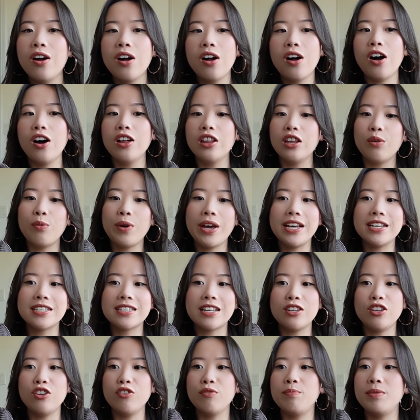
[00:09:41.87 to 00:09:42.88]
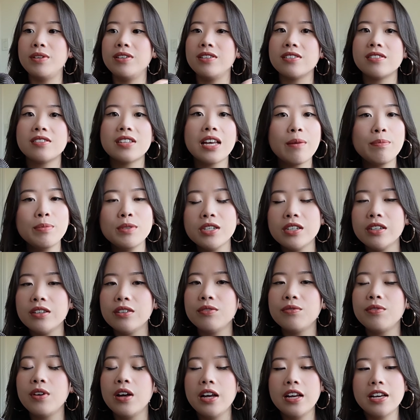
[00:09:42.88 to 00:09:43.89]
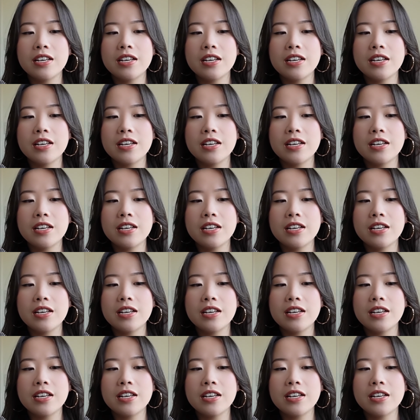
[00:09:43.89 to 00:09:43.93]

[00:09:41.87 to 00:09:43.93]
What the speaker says: all the ways that you've been deceptive,